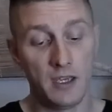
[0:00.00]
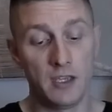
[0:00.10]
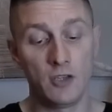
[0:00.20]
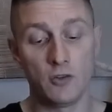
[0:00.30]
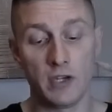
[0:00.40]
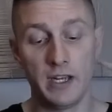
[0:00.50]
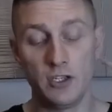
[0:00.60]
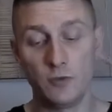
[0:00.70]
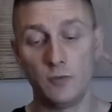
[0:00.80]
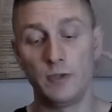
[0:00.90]
your
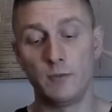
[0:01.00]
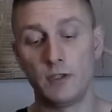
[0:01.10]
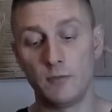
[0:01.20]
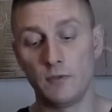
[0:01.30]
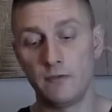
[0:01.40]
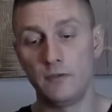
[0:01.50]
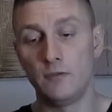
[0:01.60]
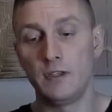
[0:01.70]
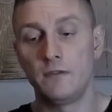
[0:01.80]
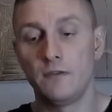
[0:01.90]
energy will be a bit more
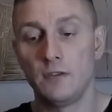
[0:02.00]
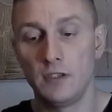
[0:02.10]
fluent for